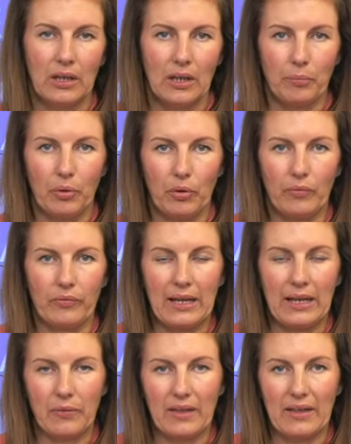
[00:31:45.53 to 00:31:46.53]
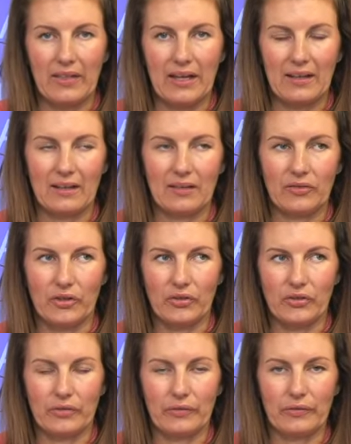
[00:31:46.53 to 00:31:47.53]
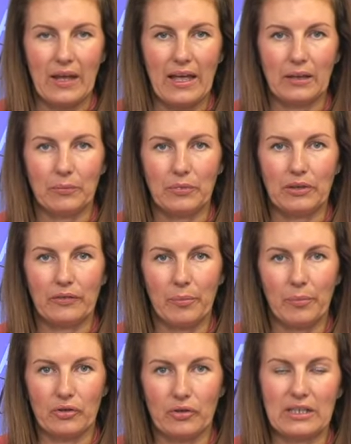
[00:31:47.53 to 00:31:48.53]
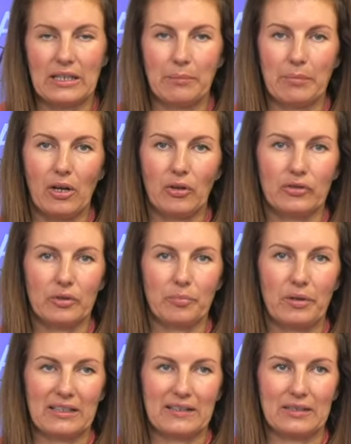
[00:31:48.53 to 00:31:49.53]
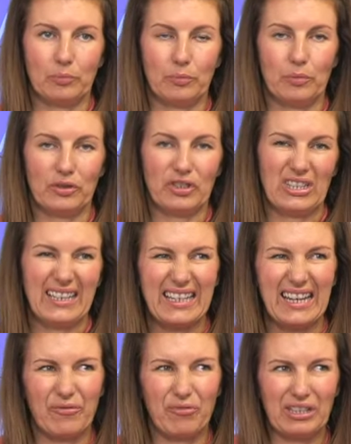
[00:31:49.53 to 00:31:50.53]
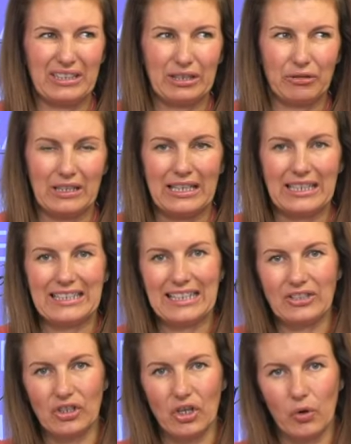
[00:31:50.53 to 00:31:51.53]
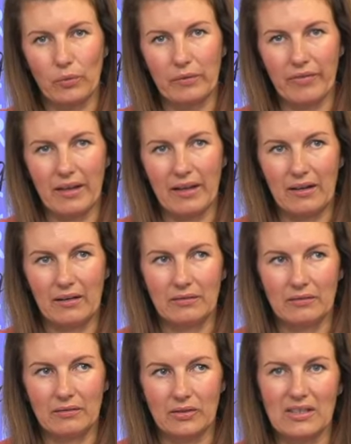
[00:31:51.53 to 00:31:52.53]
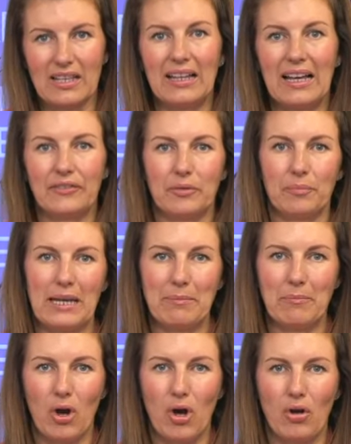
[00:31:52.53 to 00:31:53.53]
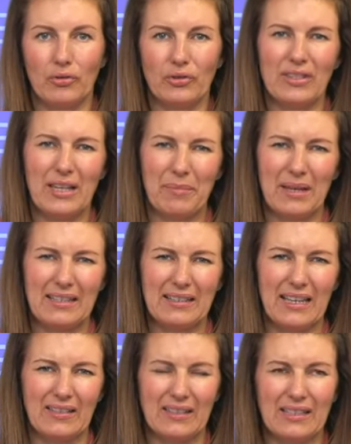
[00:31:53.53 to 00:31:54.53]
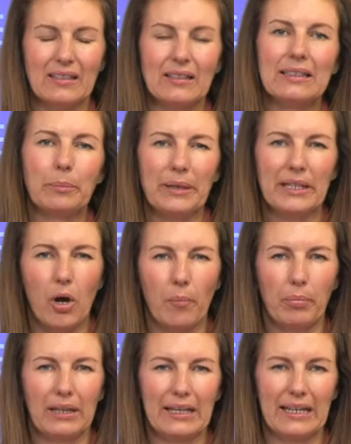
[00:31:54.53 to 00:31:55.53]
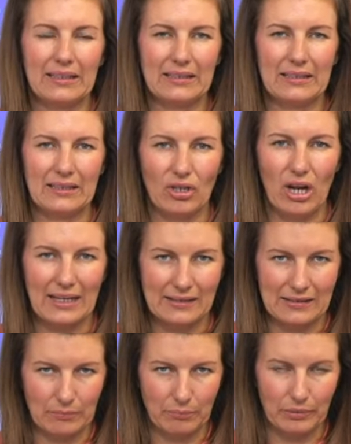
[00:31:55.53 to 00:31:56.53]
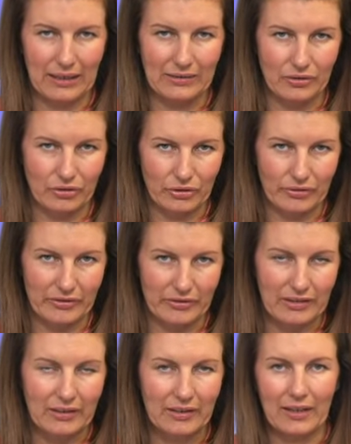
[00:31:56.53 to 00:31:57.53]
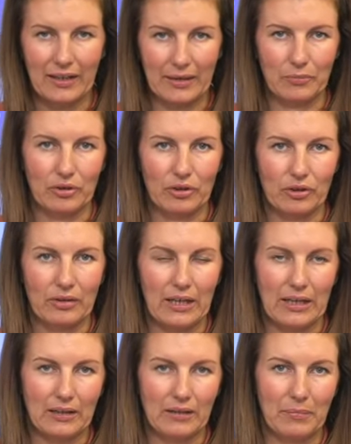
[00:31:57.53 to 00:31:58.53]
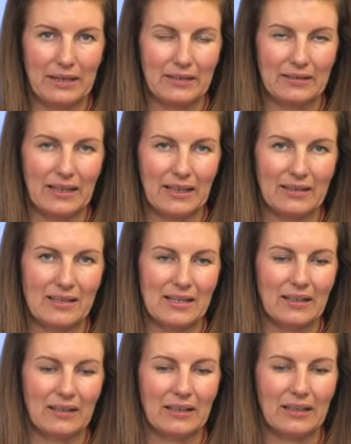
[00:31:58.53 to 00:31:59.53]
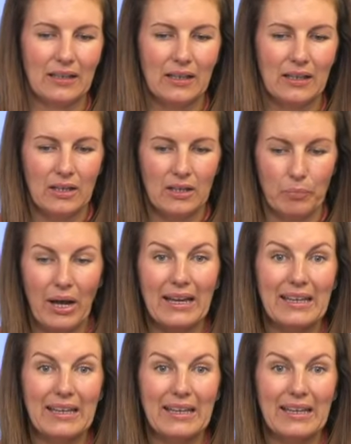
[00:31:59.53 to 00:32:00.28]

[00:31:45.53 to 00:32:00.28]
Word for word: But now that that sort of element of the box kit belongs to Practical Publishing, I can't really create a die to go with that. So they'll have to make more. Does that make sense? It's a little bit complicated. It's not as simple as just, hey, I'm going to make a die and sell it. But I